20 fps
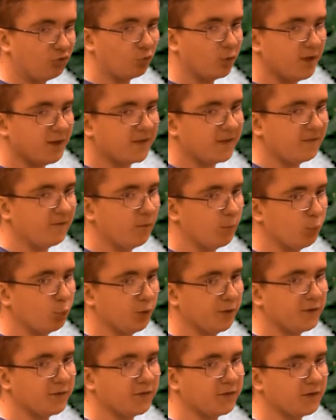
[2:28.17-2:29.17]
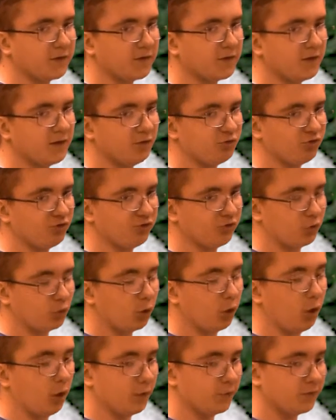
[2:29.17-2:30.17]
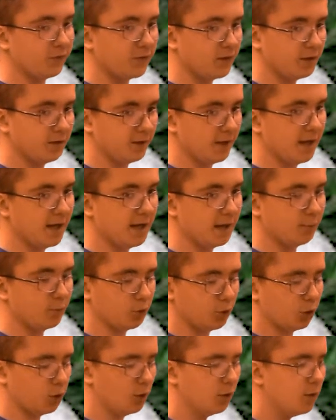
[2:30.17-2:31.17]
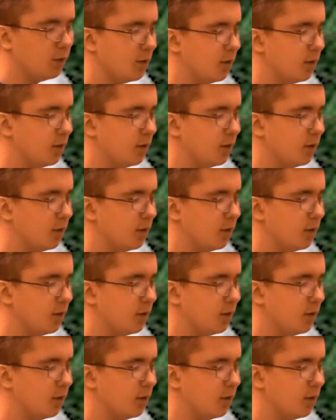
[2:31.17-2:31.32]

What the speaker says: 27.6 inches across in diameter.